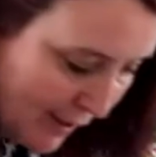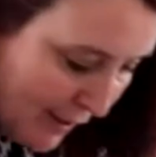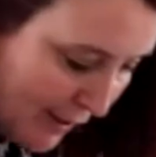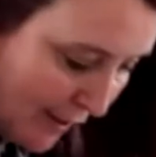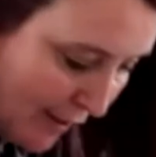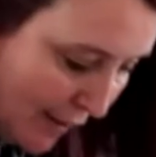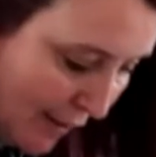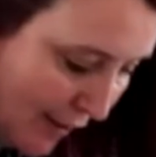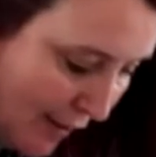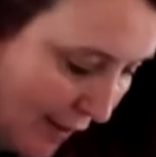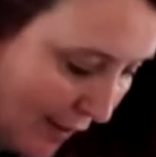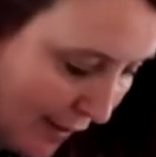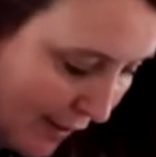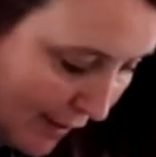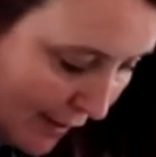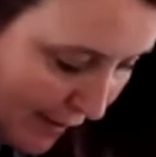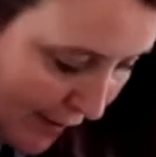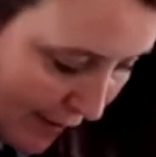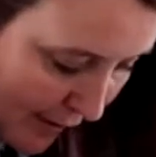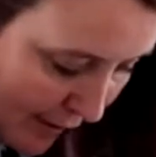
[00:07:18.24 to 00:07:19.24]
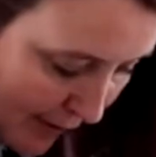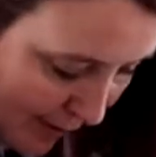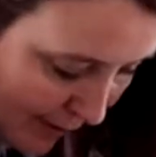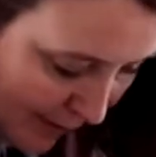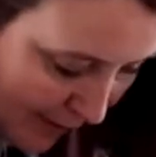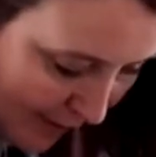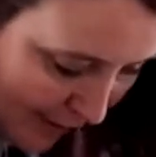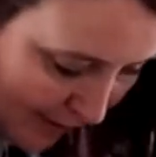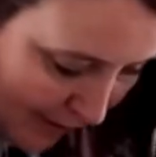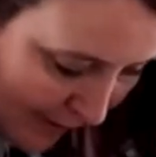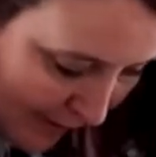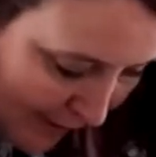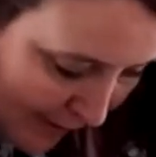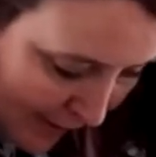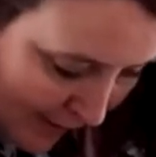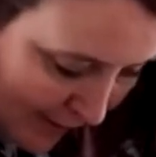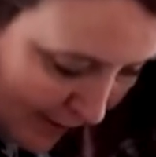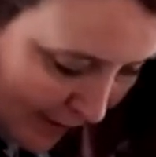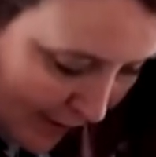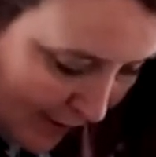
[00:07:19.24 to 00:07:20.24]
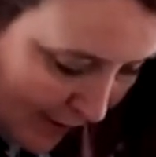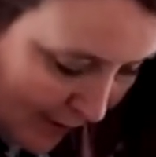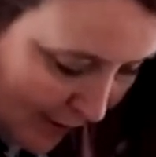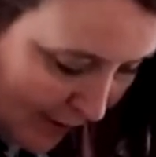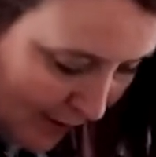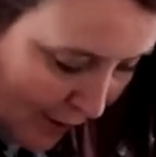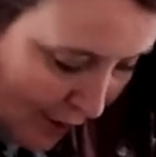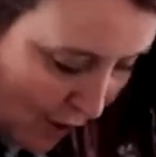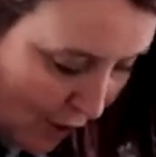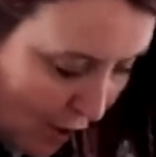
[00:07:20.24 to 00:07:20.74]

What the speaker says: Nobody speaks.